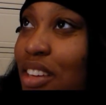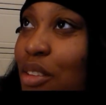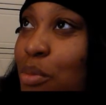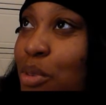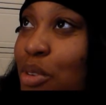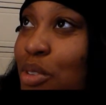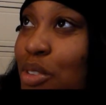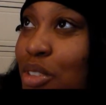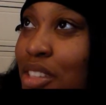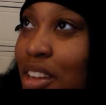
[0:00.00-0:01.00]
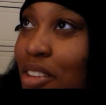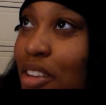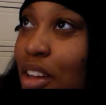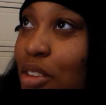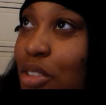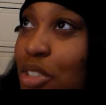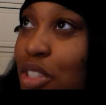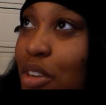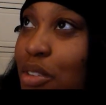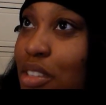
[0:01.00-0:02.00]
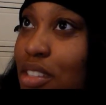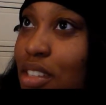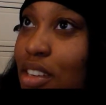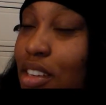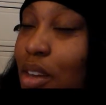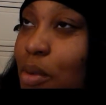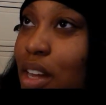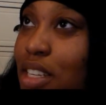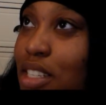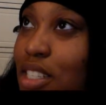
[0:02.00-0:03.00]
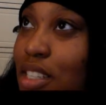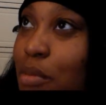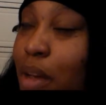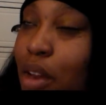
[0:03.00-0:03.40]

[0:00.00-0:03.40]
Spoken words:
to other producers that are not on the show this year, like YDG.